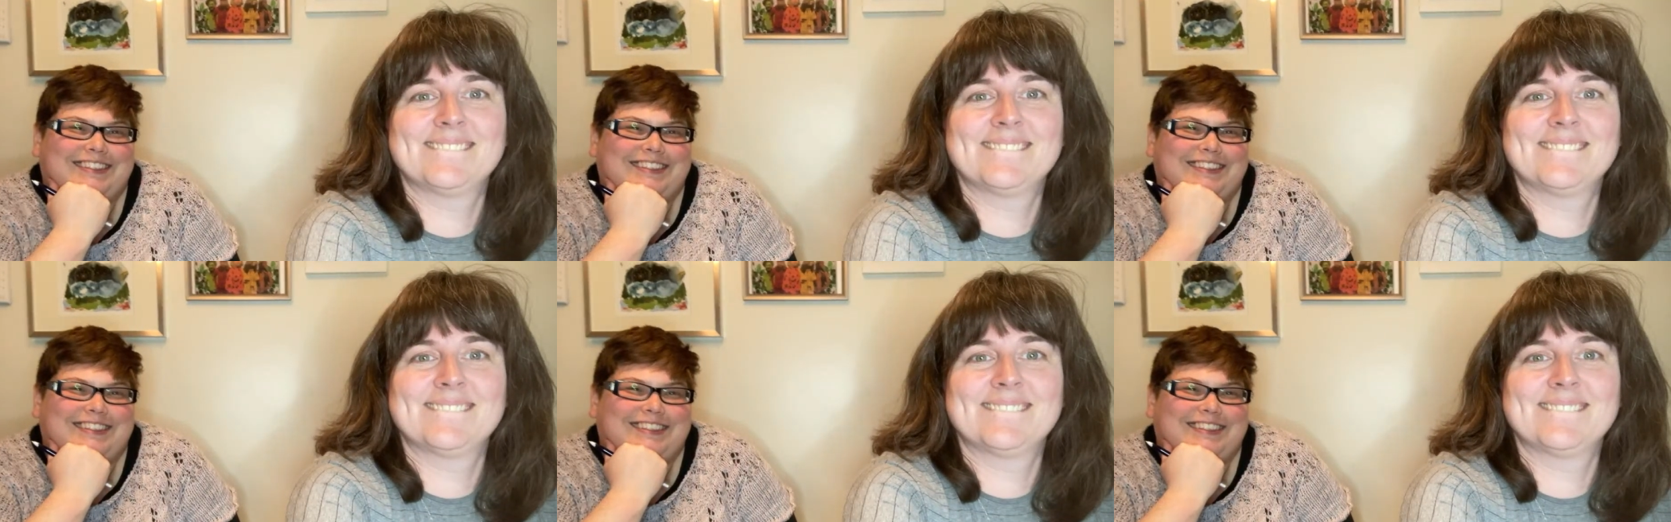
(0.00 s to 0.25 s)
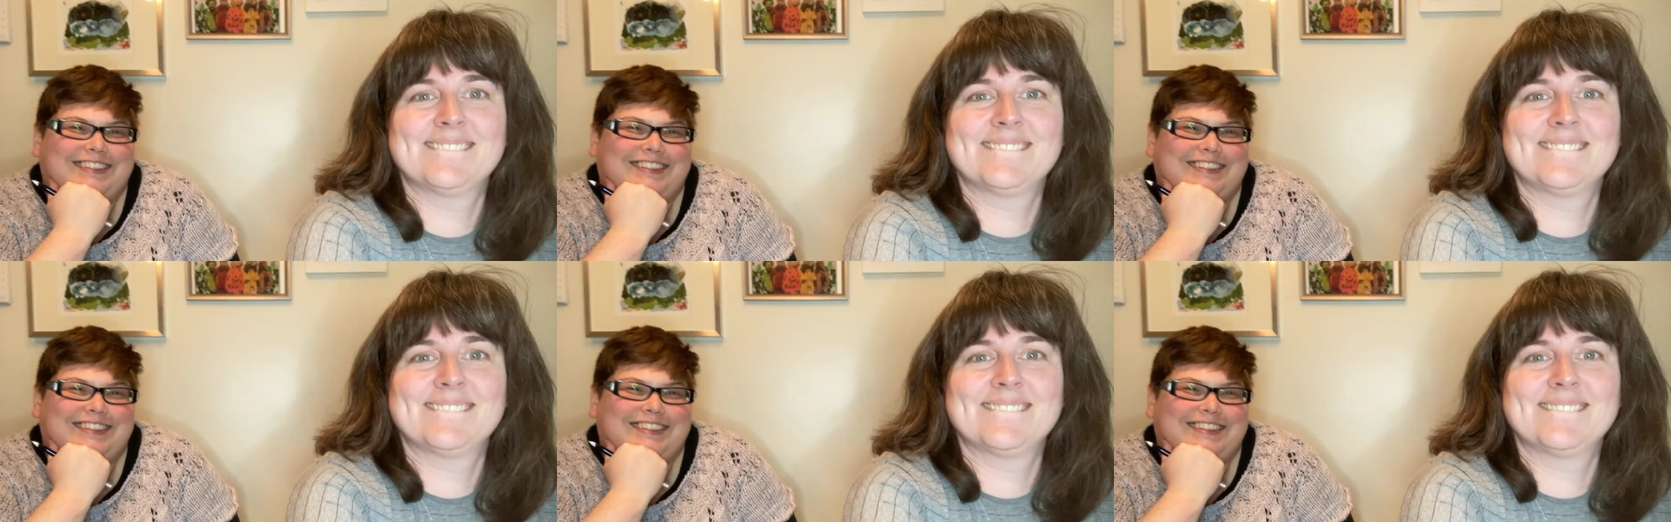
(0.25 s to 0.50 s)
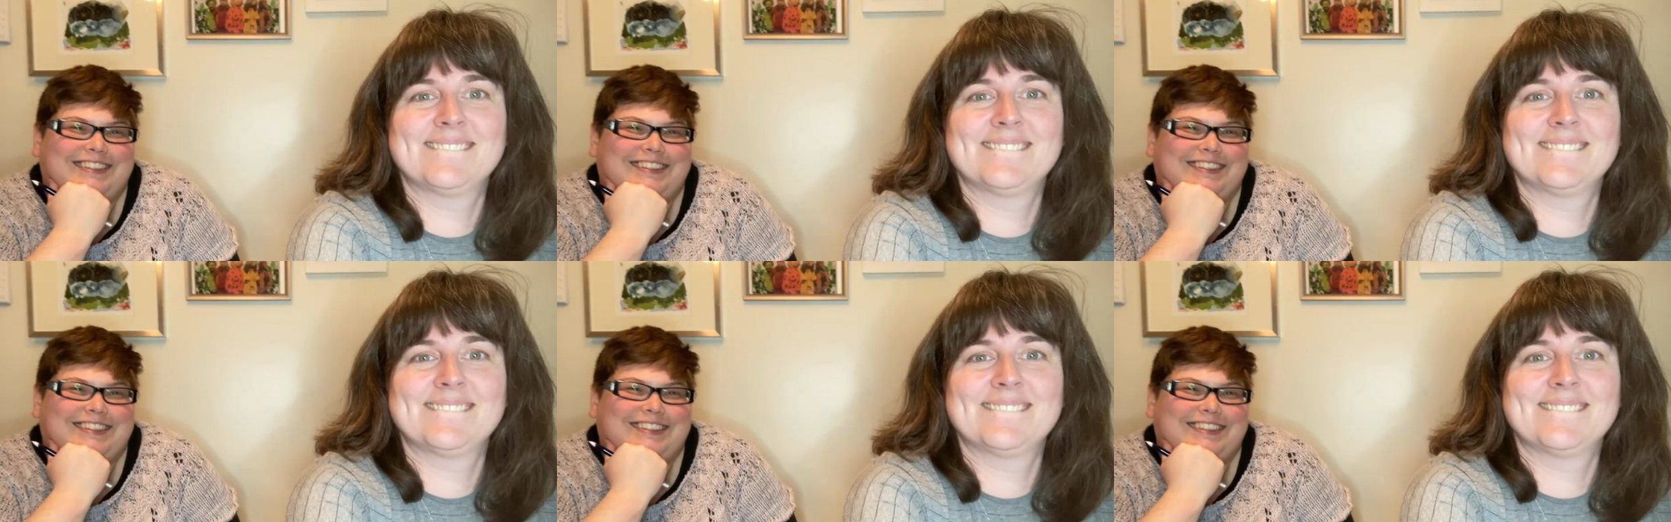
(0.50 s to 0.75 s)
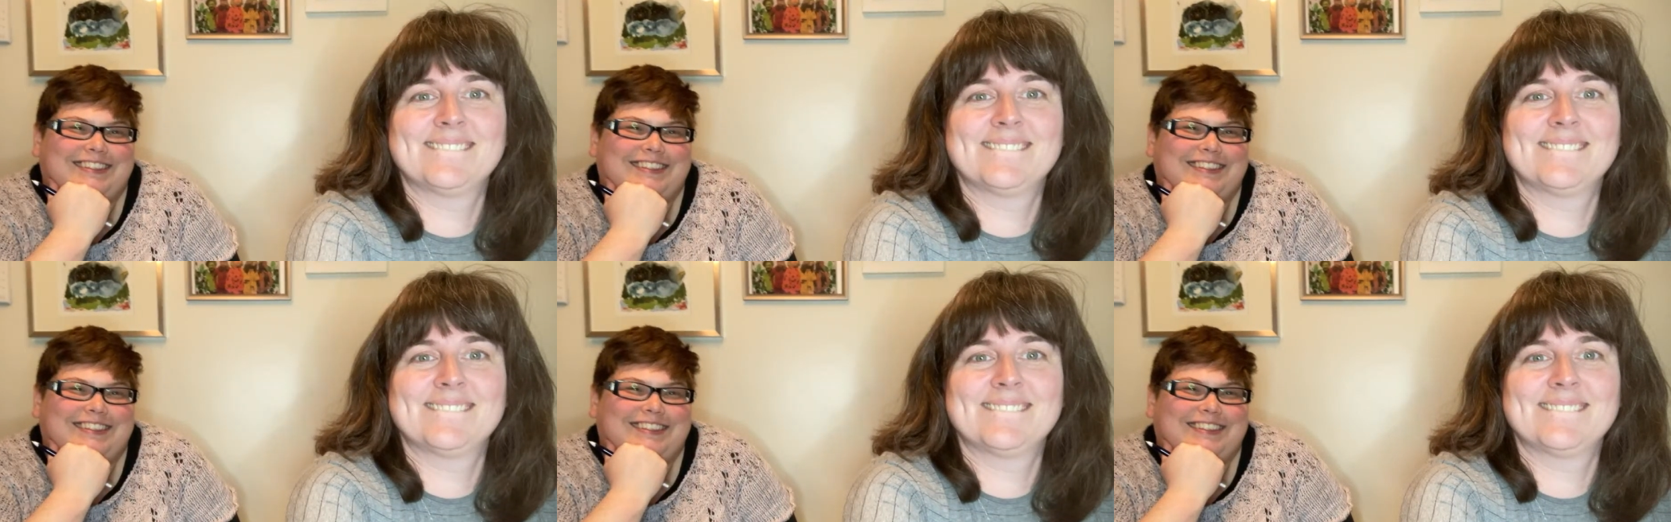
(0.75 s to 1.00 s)

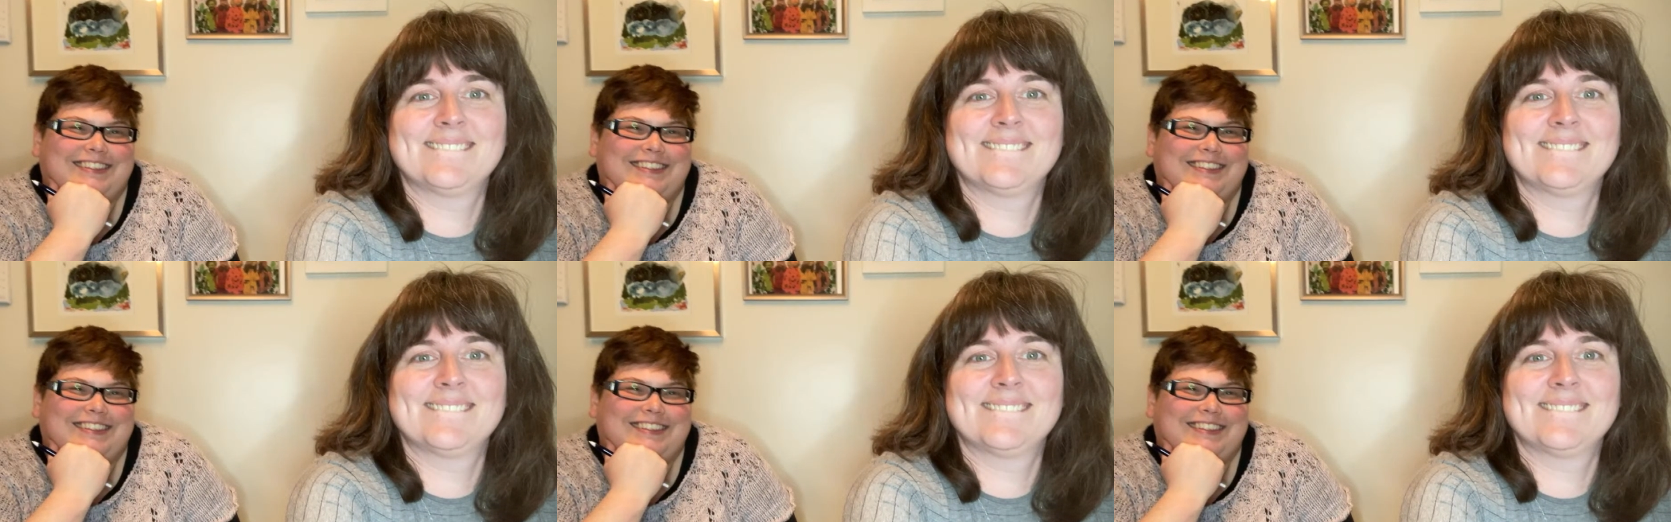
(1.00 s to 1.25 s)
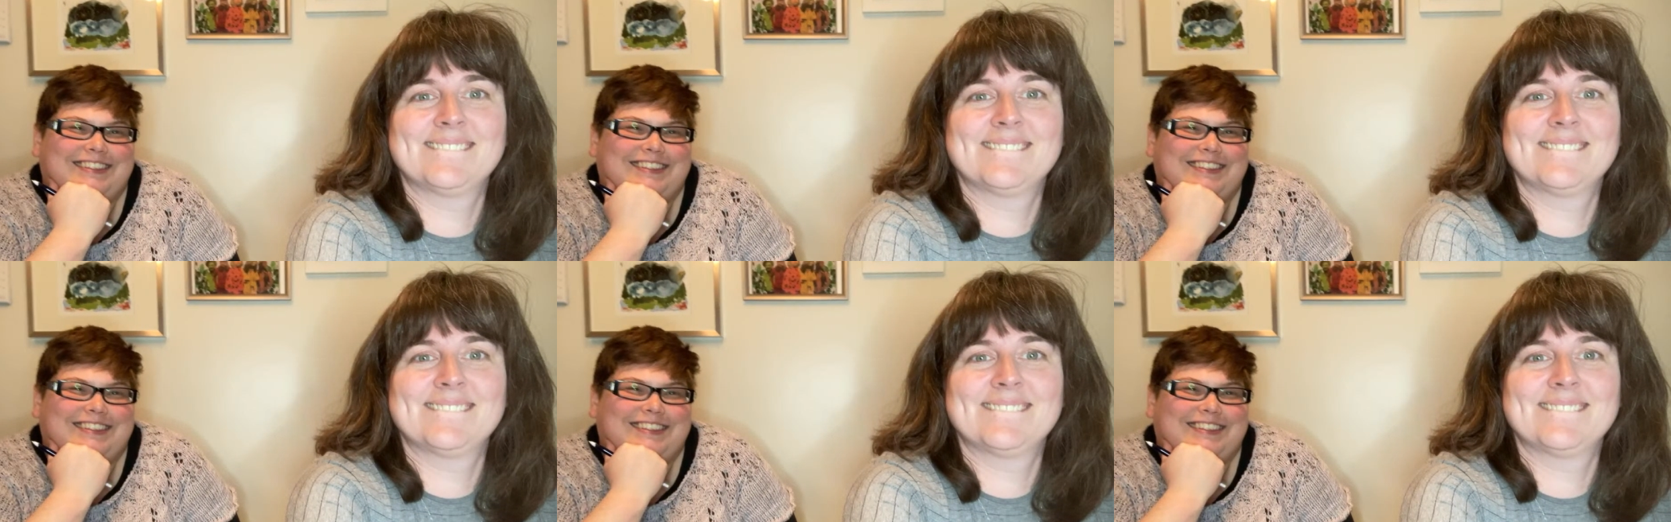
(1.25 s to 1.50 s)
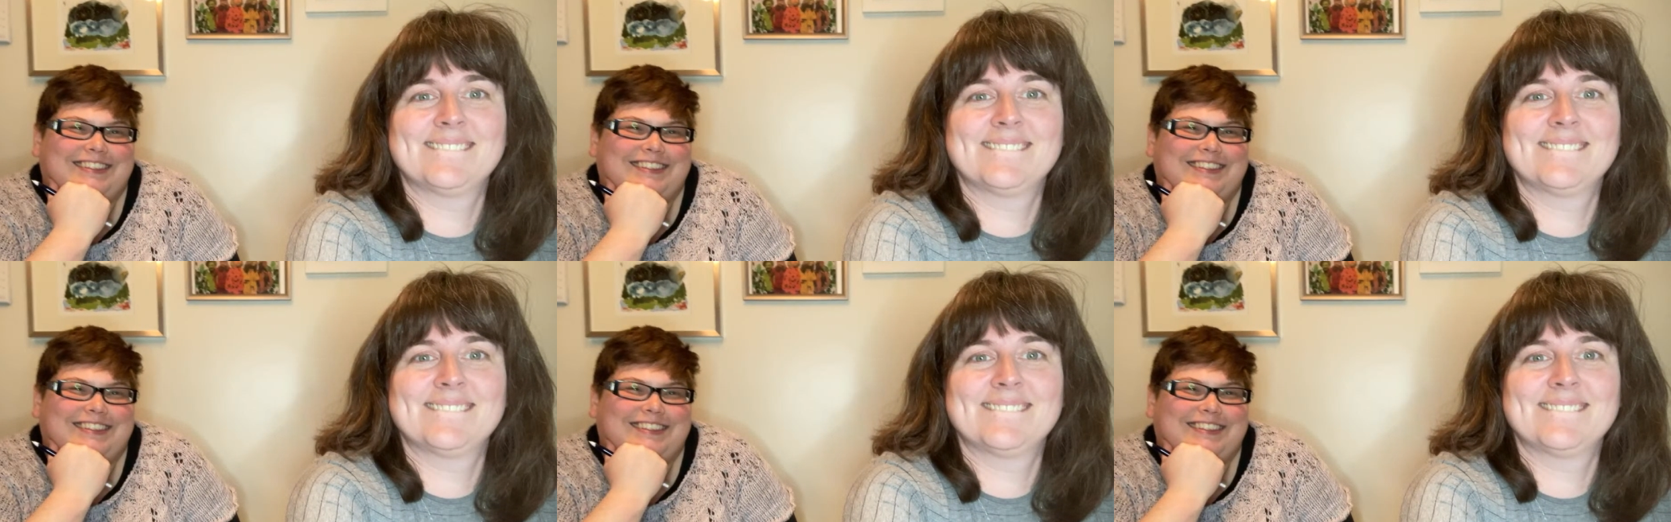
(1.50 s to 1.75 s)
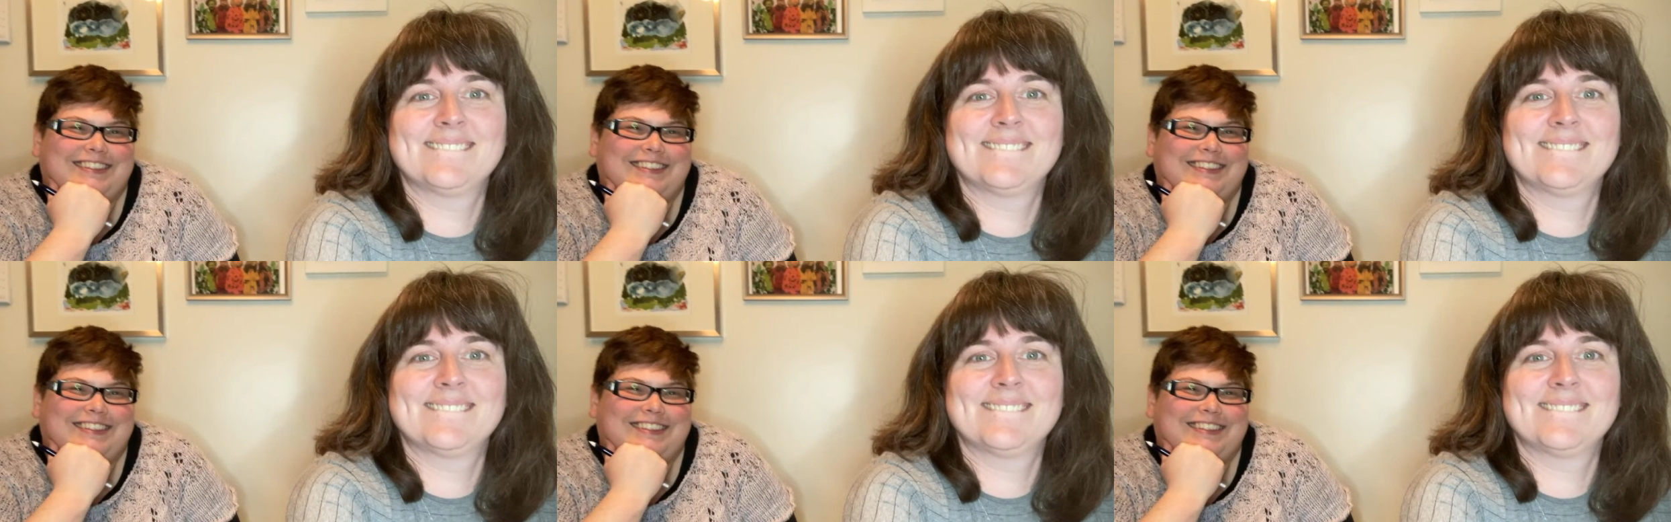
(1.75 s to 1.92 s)
No one is speaking in this clip.